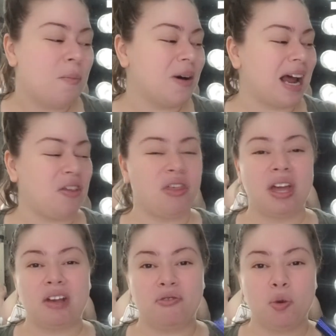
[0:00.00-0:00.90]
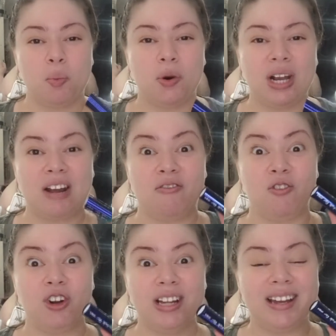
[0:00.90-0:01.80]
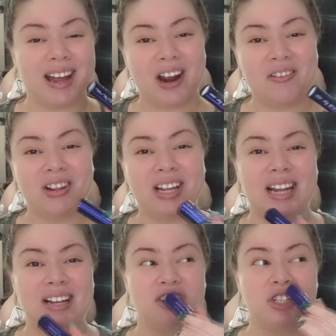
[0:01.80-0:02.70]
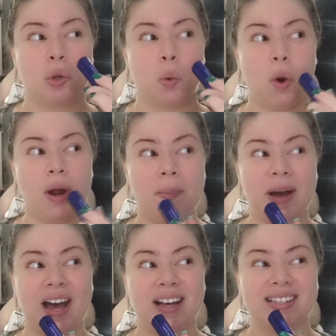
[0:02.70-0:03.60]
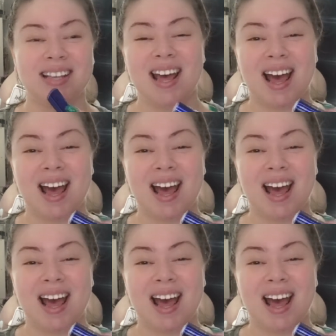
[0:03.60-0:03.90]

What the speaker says: but I think if you put like really carefully, like just one pass,